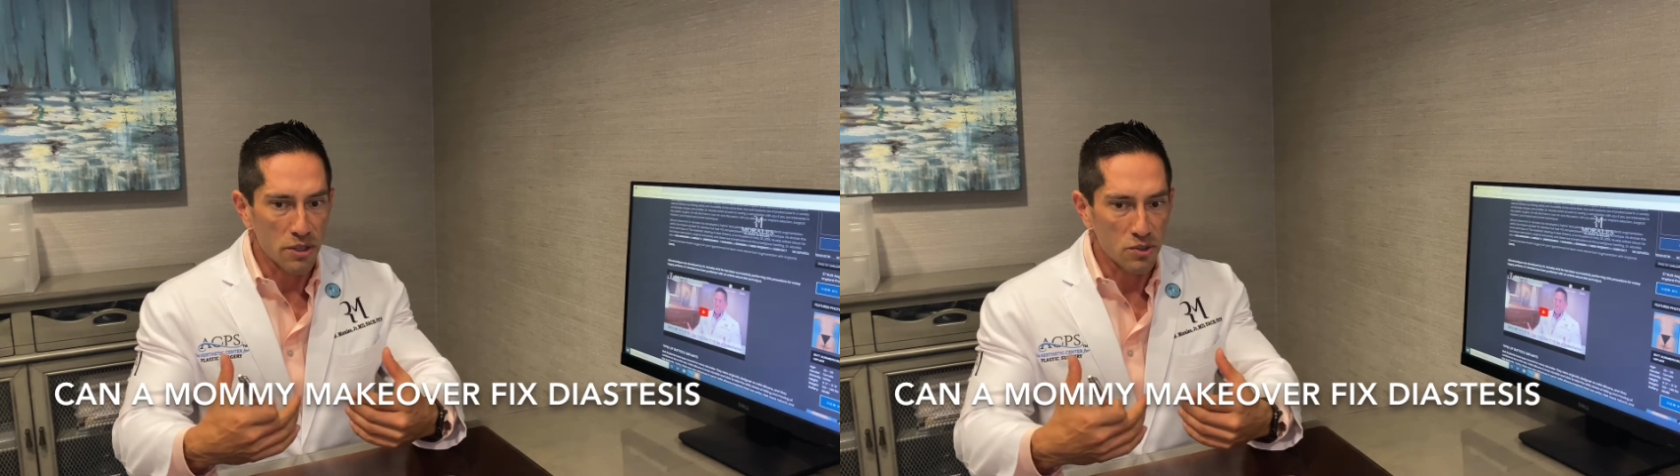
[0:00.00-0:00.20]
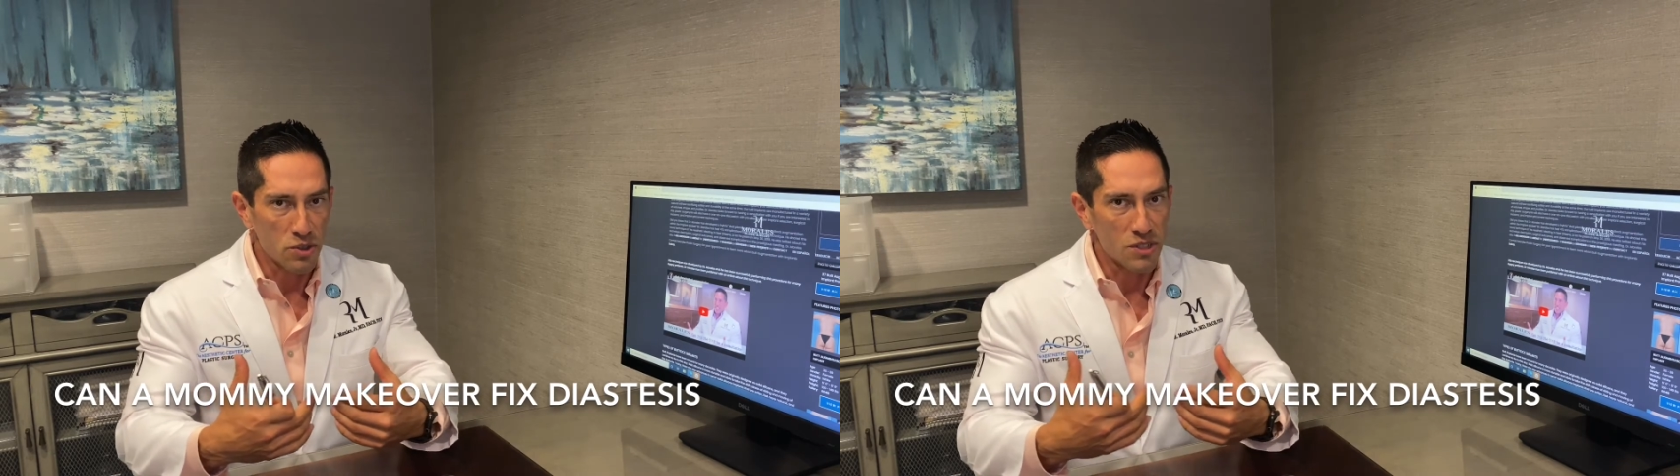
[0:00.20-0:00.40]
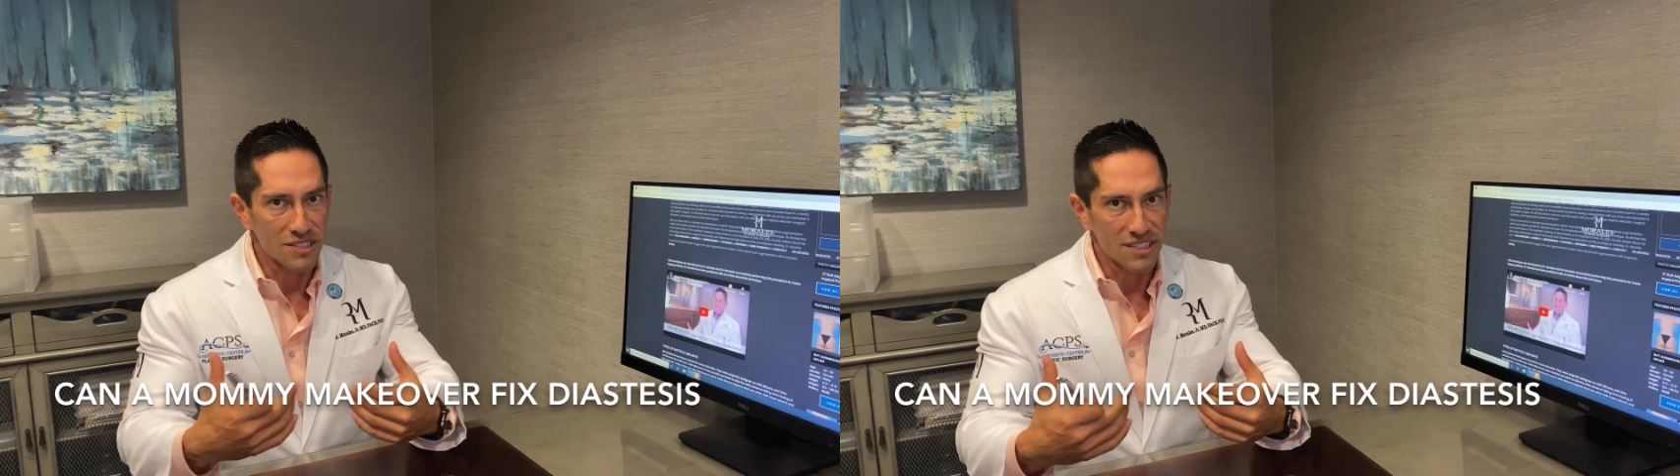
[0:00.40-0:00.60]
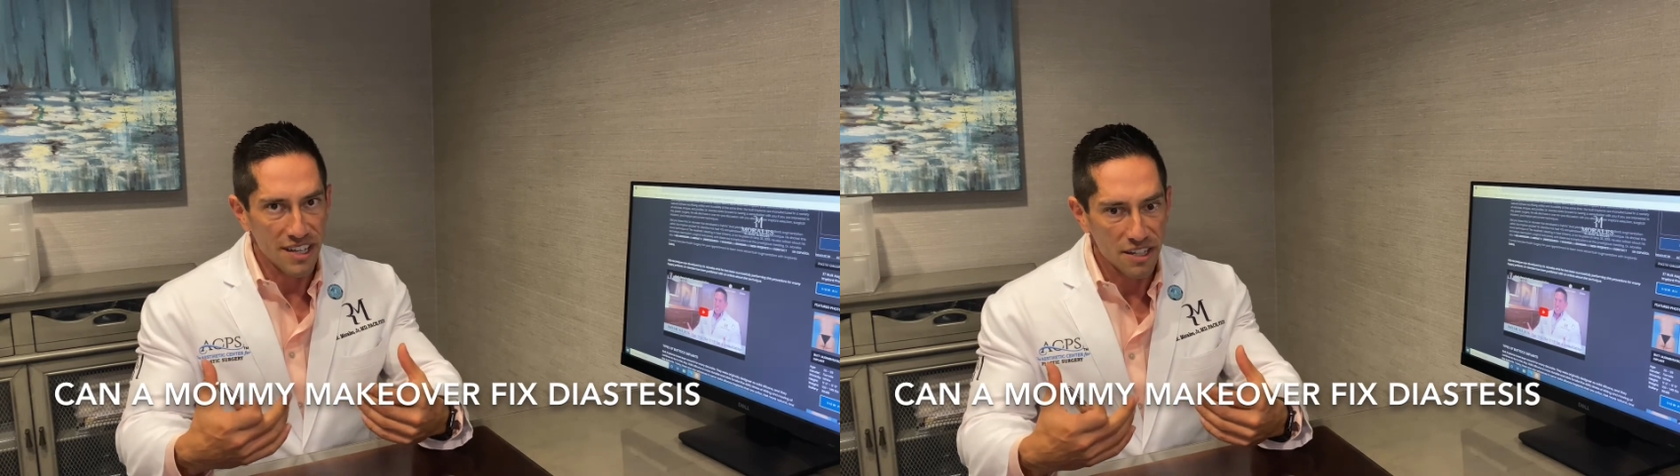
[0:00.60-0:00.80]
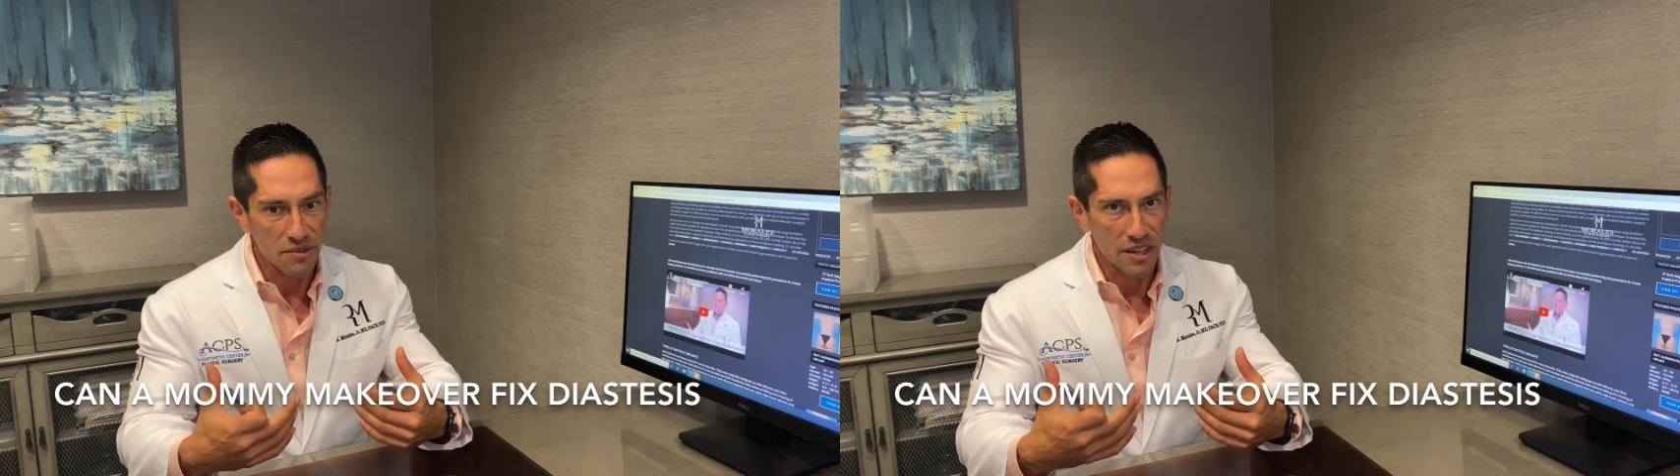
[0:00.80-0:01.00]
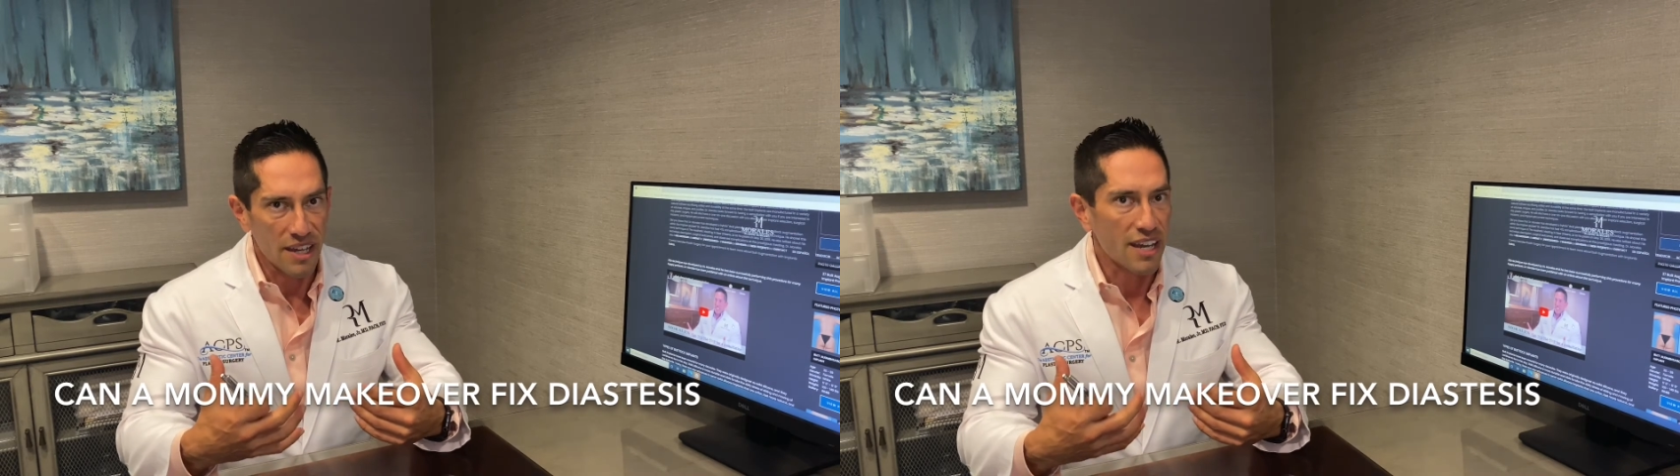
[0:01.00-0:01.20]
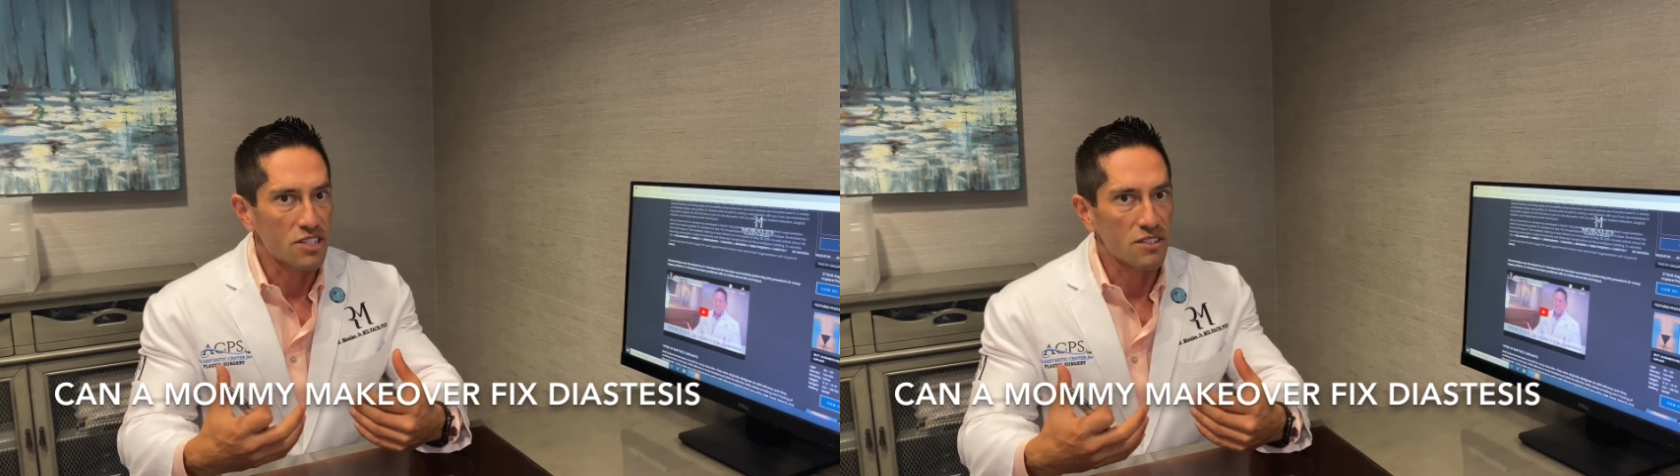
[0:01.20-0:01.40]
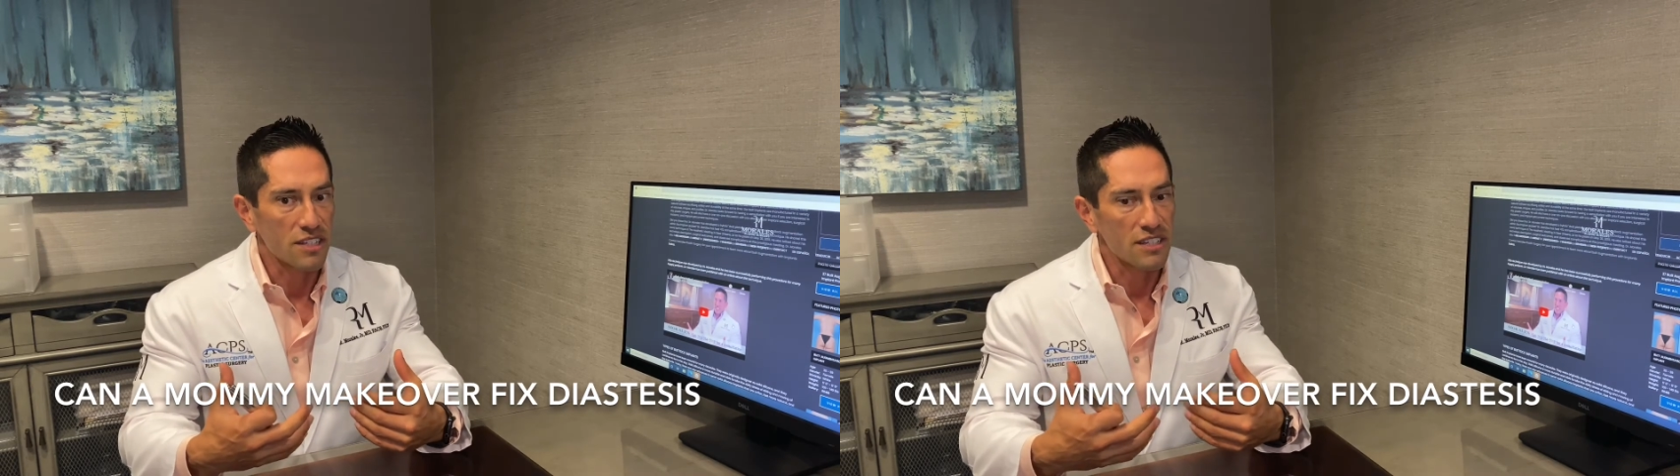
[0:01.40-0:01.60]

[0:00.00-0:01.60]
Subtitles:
You're designed for that, actually,